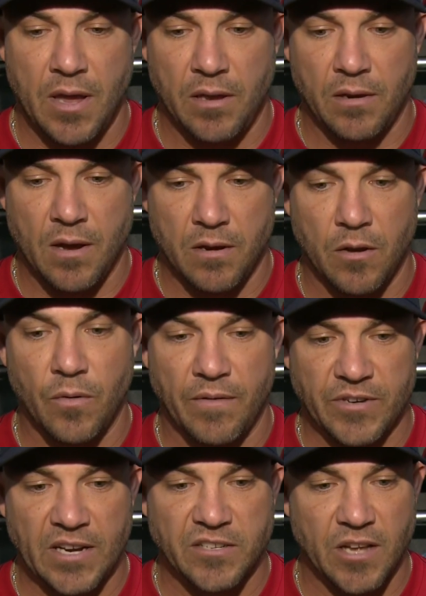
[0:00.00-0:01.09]
and you know, we
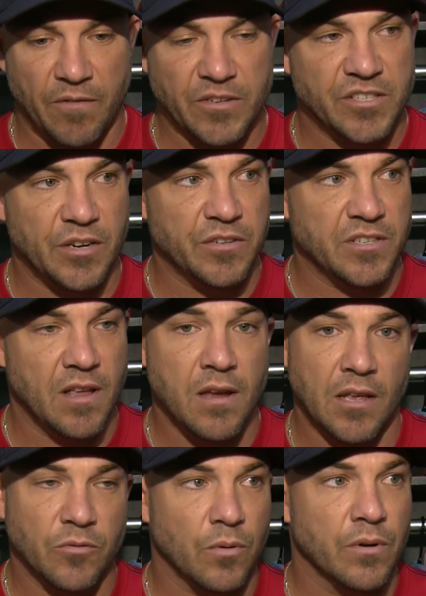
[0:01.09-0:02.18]
have a chance to salvage the series today,
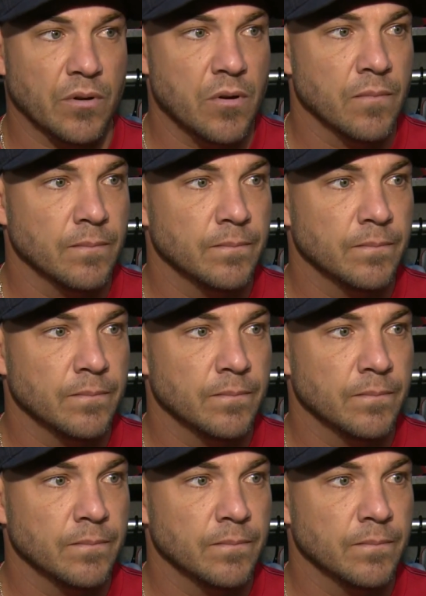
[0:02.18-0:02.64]
and that's what we're going to do.